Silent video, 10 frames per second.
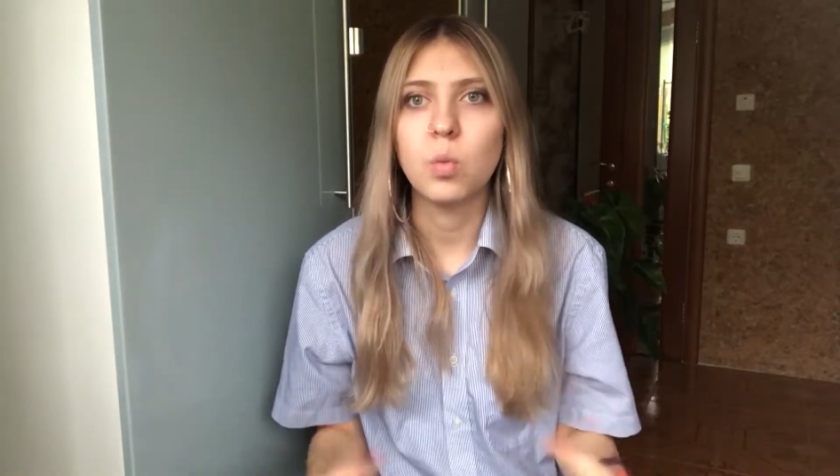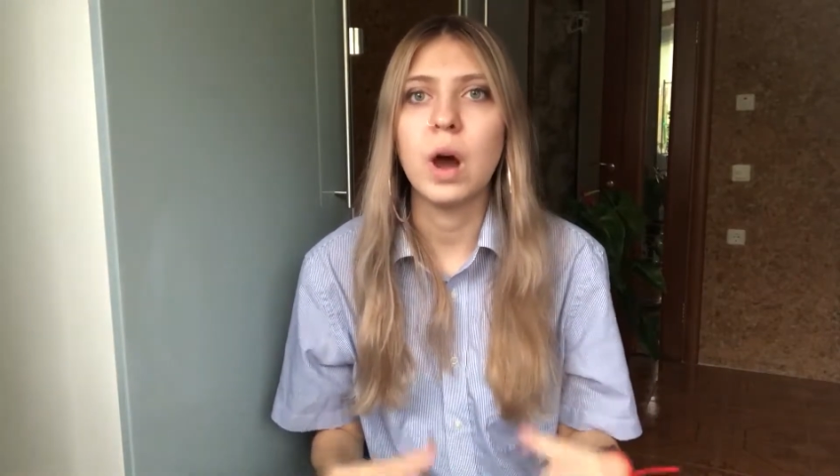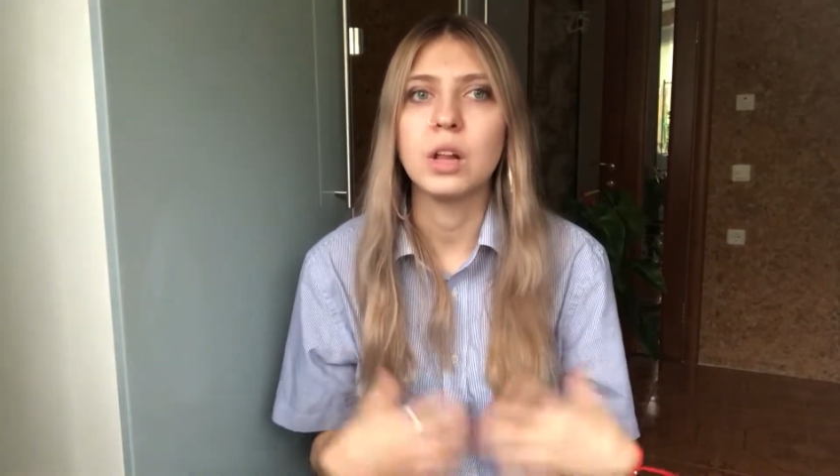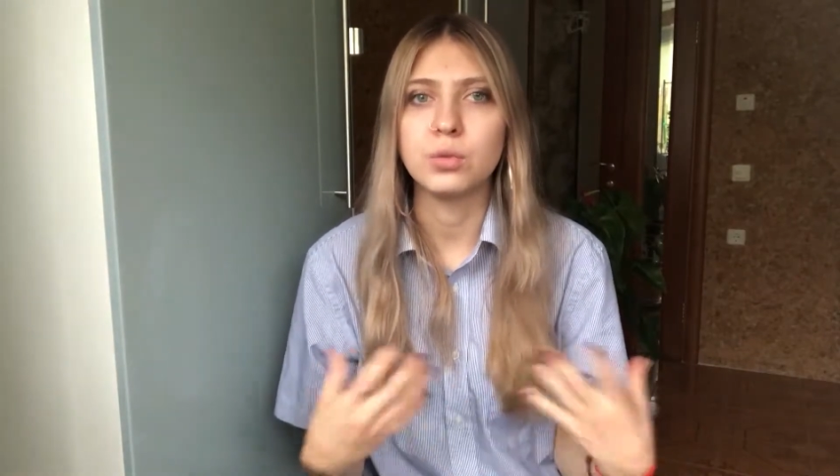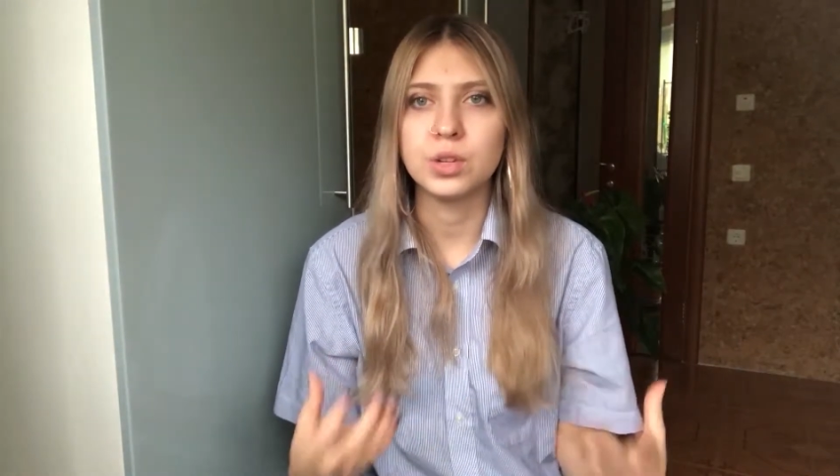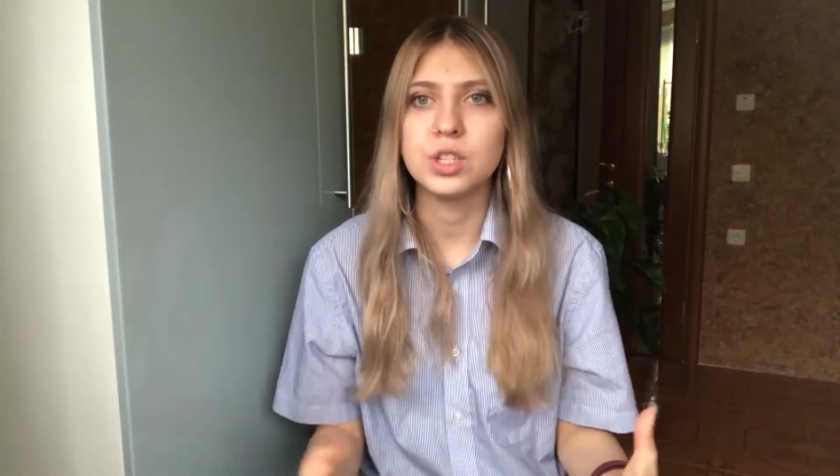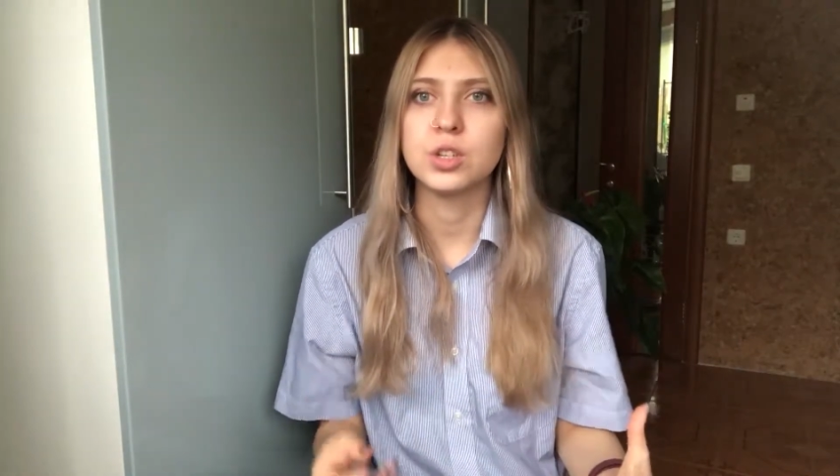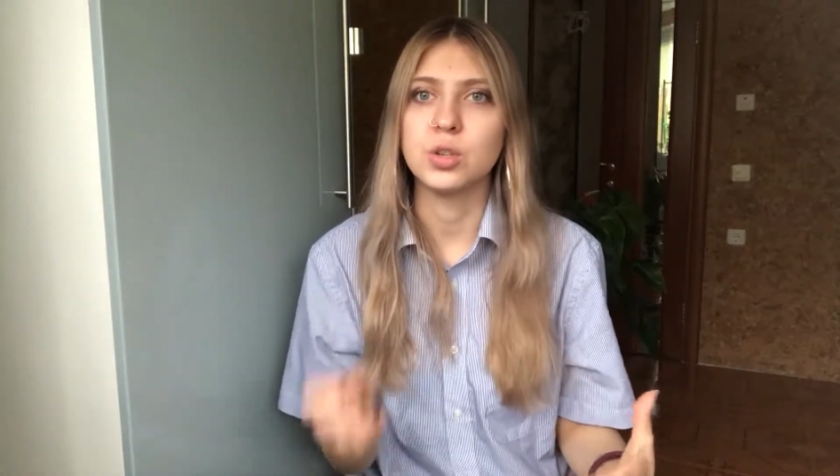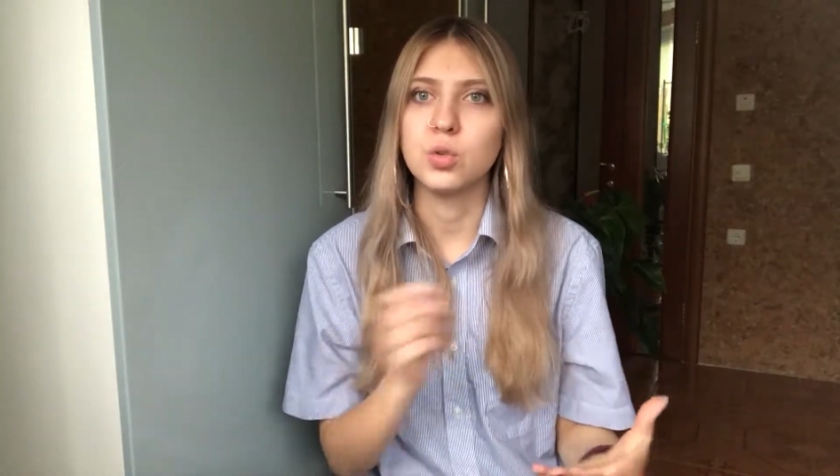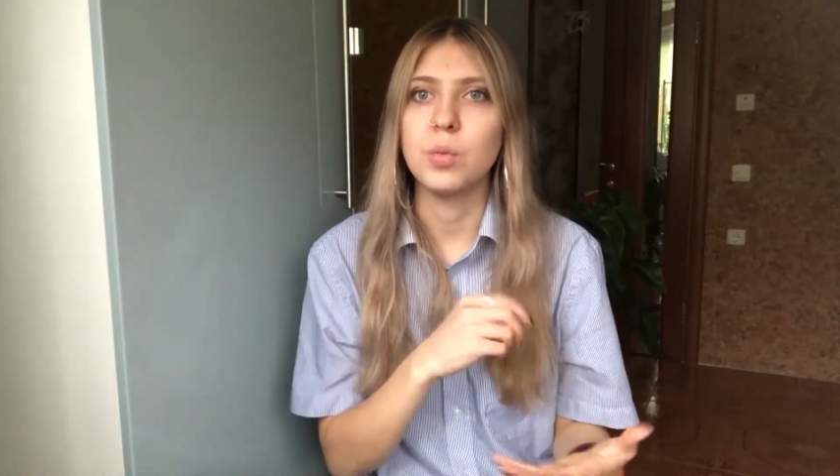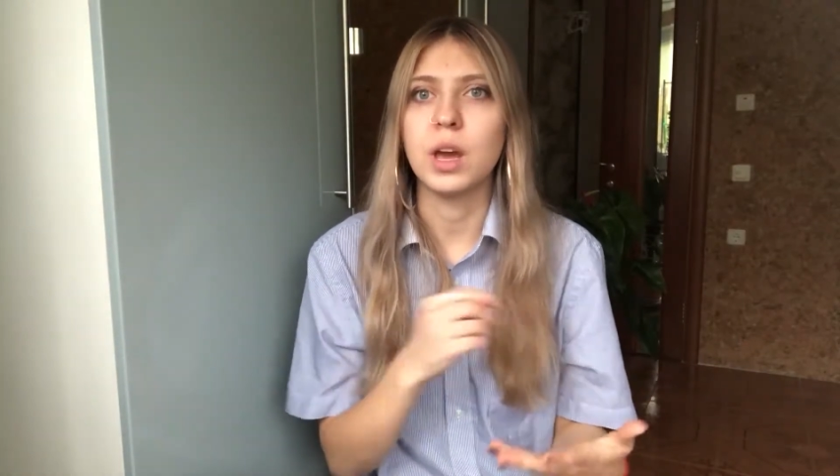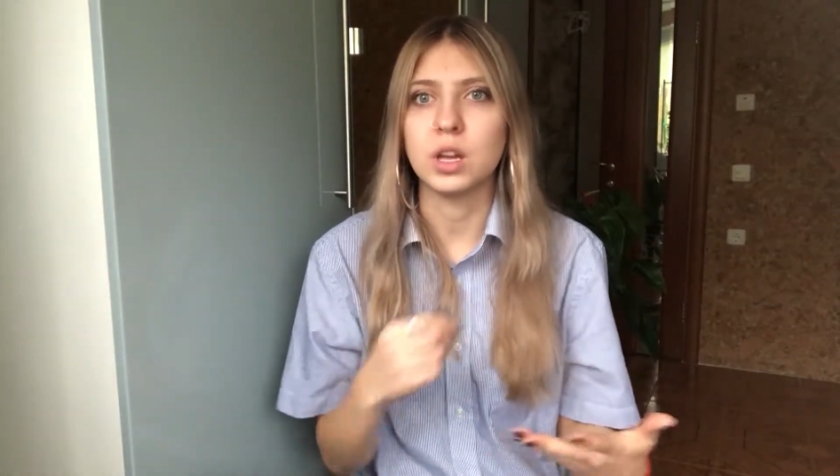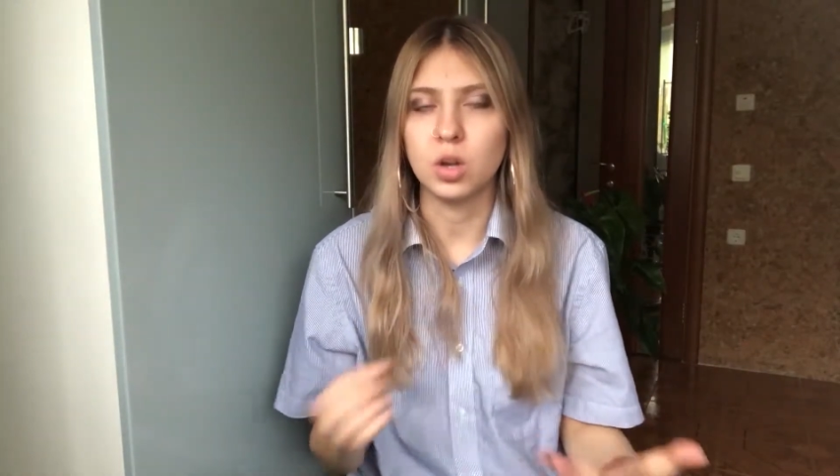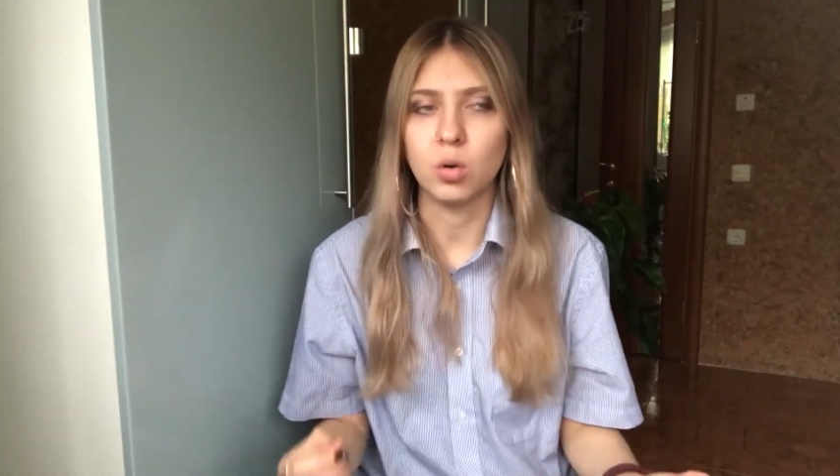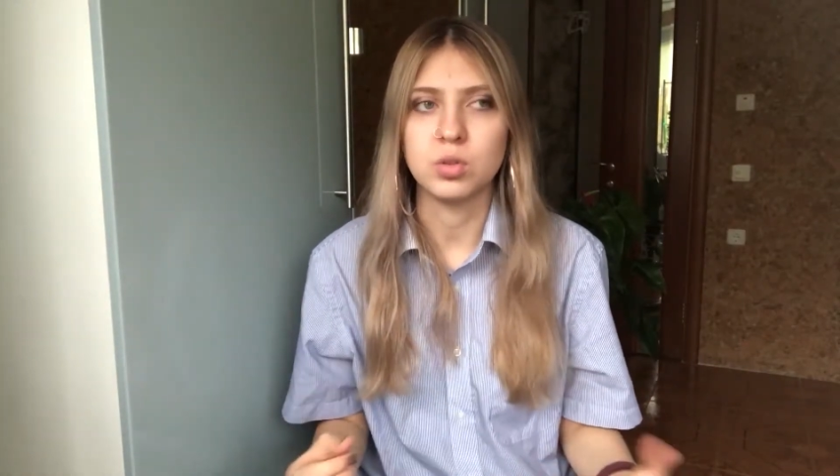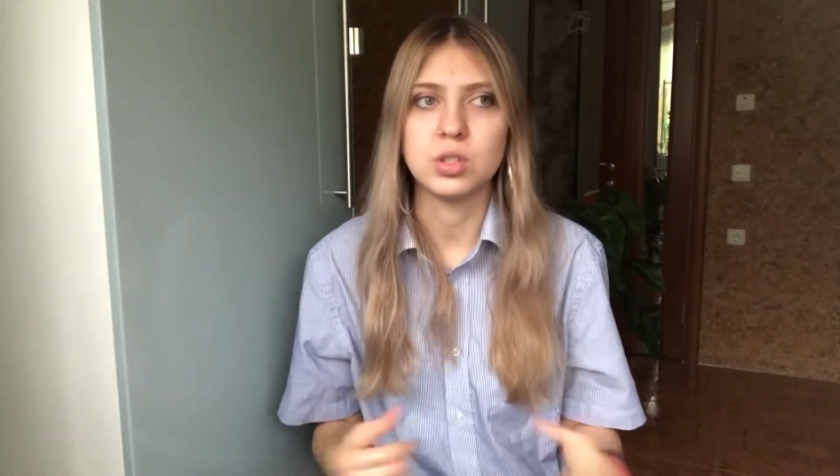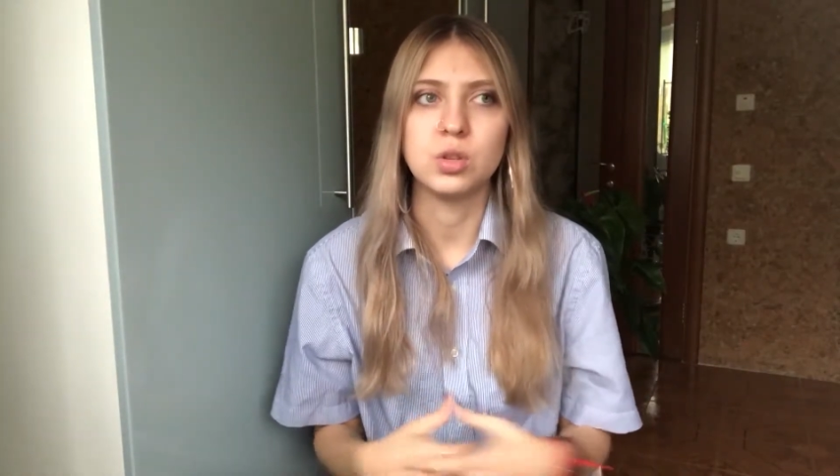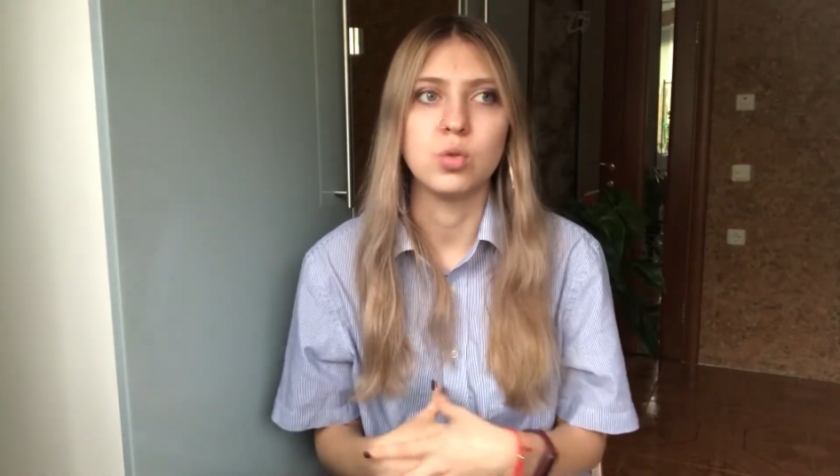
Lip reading: while reading you make notes.